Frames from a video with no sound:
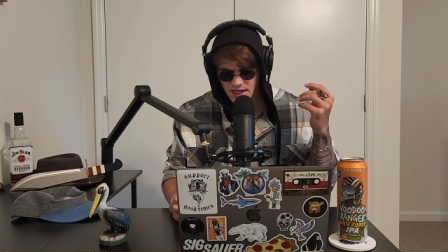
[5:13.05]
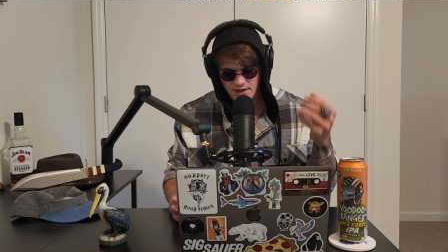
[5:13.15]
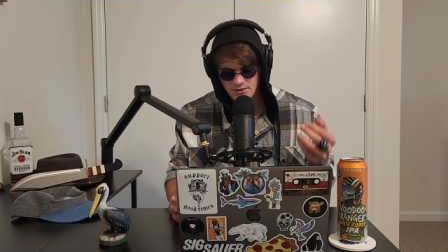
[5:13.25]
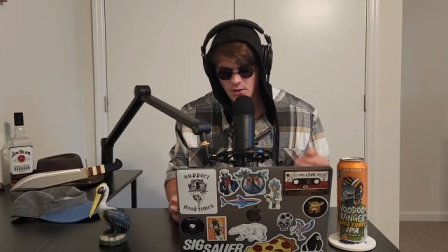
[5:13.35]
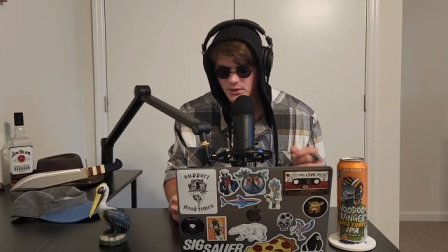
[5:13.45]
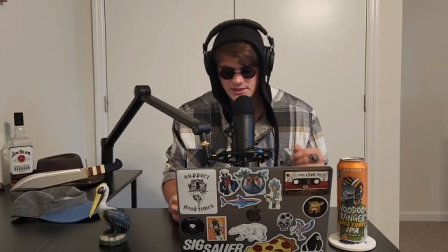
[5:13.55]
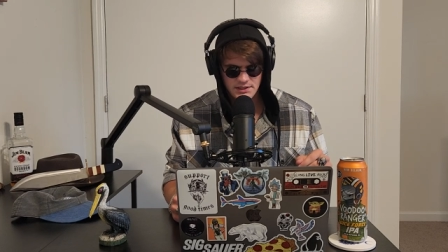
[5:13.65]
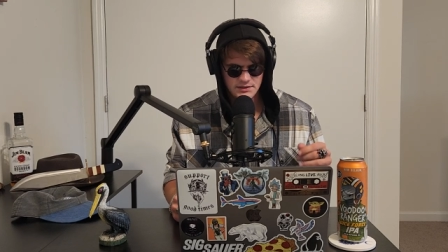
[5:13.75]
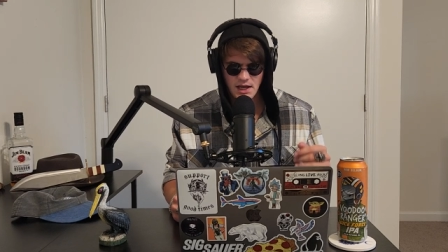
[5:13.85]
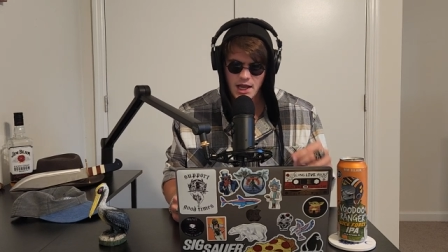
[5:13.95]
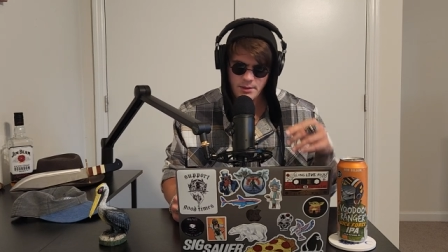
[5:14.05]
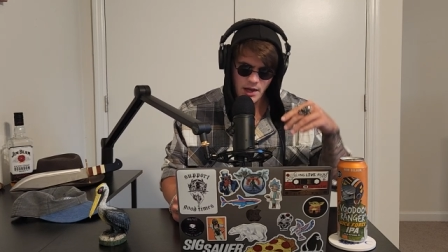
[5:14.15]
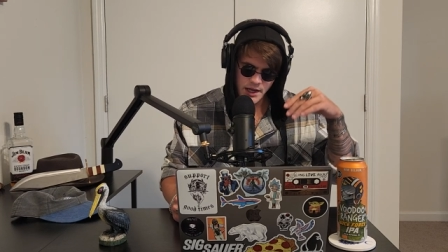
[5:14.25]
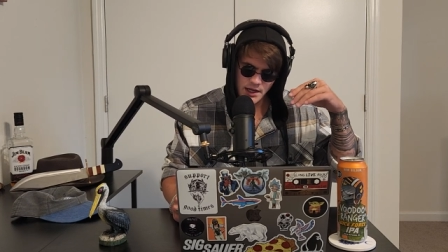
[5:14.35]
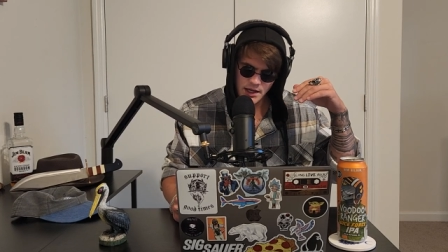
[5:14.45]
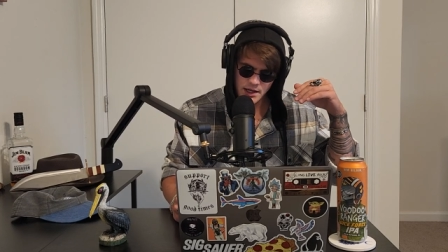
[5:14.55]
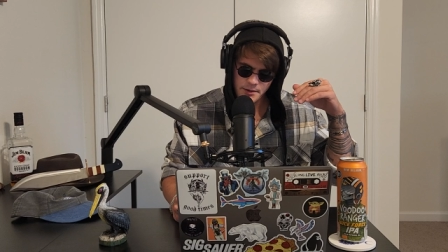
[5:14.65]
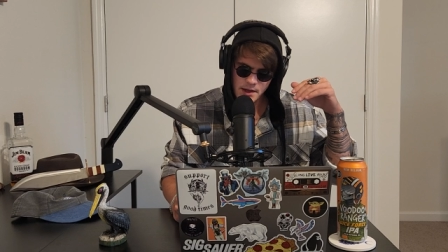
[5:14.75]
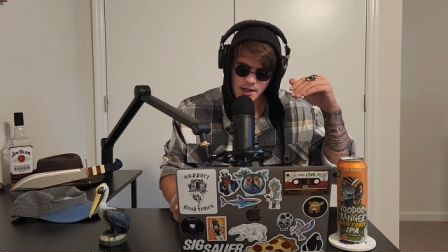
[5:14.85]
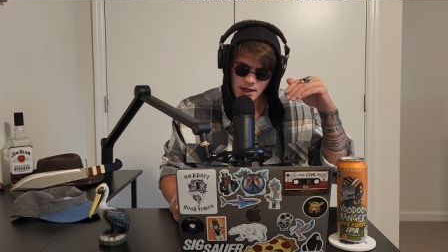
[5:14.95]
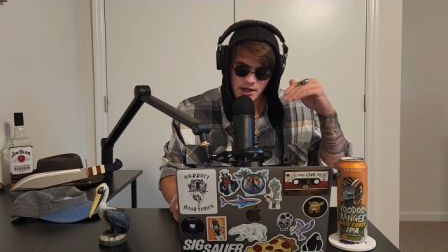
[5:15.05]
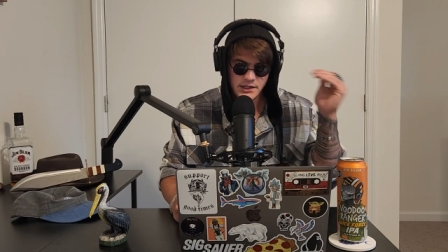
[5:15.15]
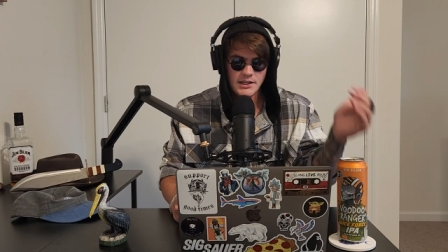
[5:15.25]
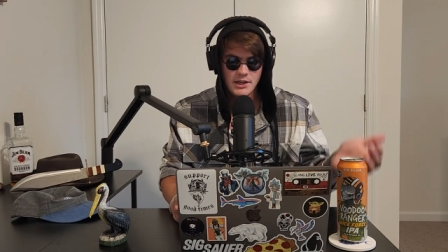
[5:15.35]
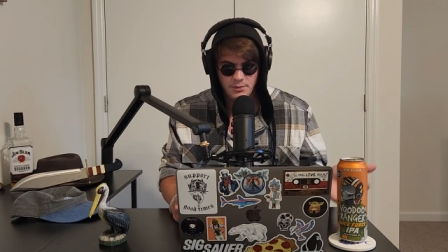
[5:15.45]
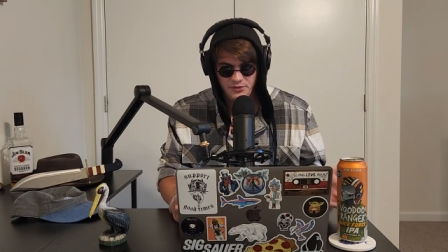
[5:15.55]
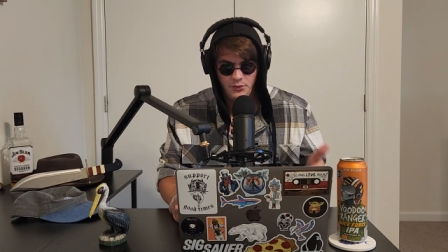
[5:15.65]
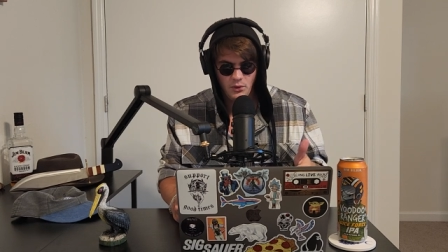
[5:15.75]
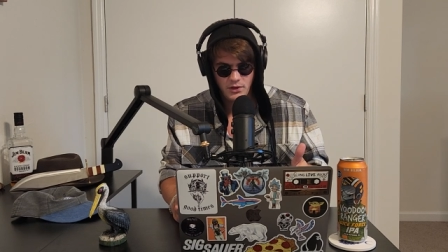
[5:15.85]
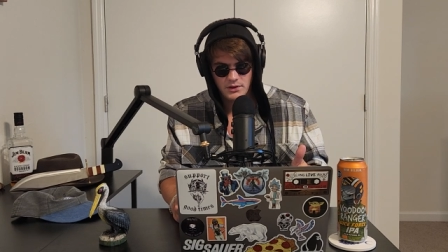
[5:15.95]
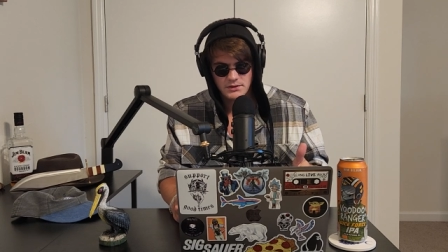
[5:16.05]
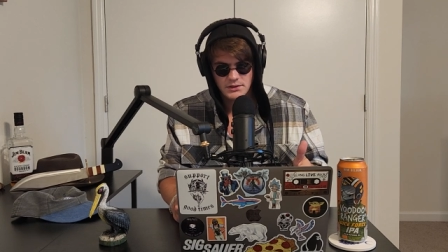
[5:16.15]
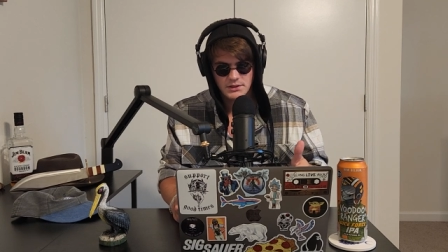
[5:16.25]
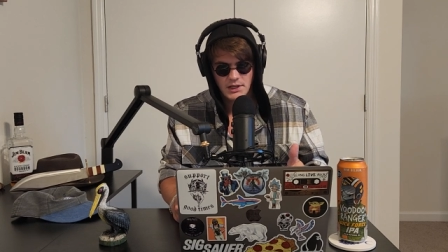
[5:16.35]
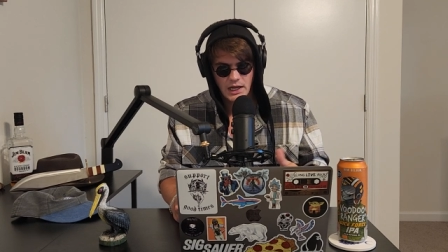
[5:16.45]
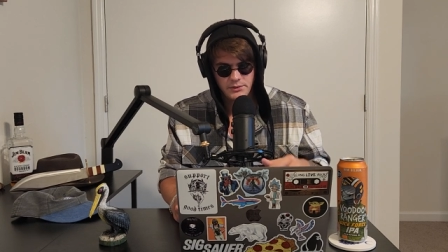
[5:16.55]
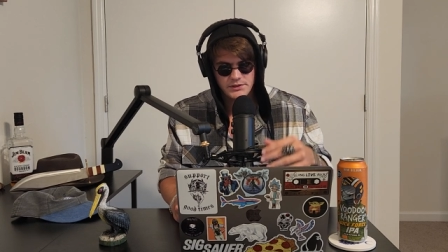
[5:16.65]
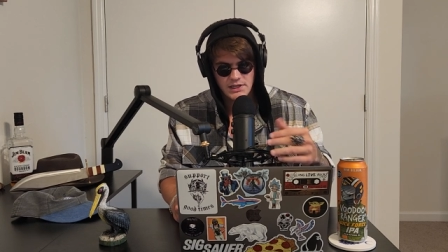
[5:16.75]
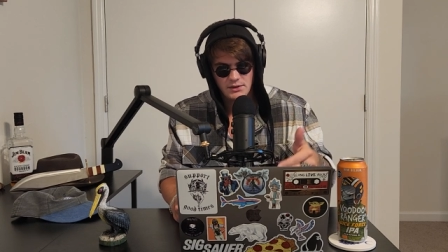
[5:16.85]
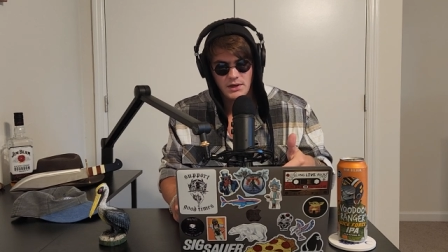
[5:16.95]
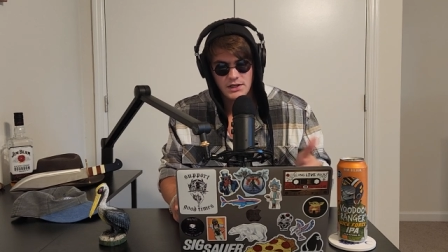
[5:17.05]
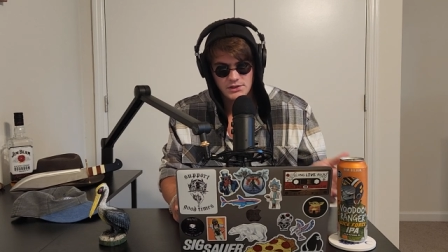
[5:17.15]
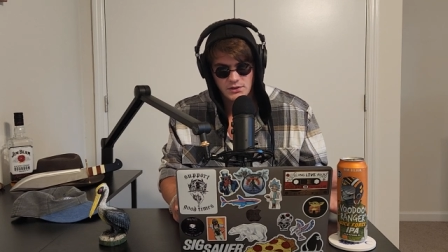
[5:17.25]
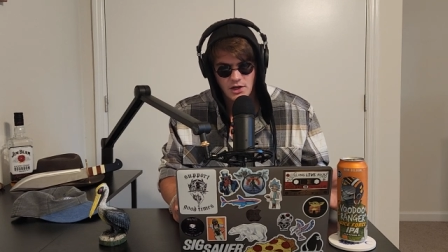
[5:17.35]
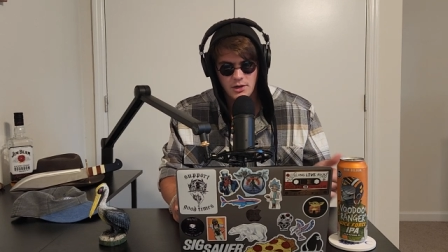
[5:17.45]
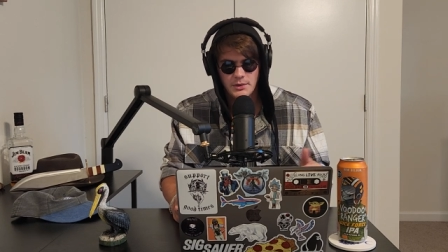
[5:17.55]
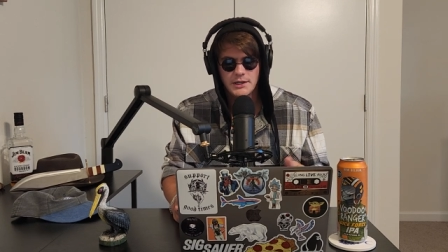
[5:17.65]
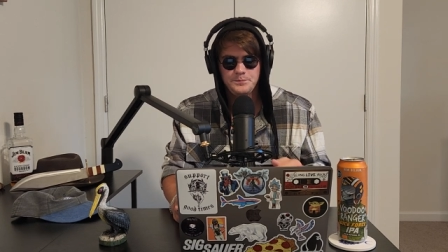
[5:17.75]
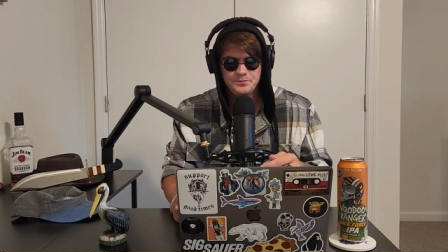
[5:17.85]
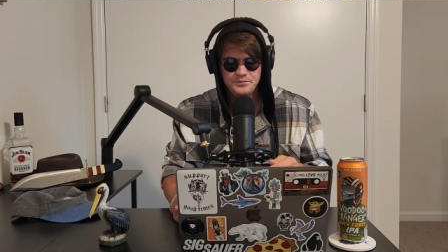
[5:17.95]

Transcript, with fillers: and that's what it was at the time i uh a year before i was getting ready to join the army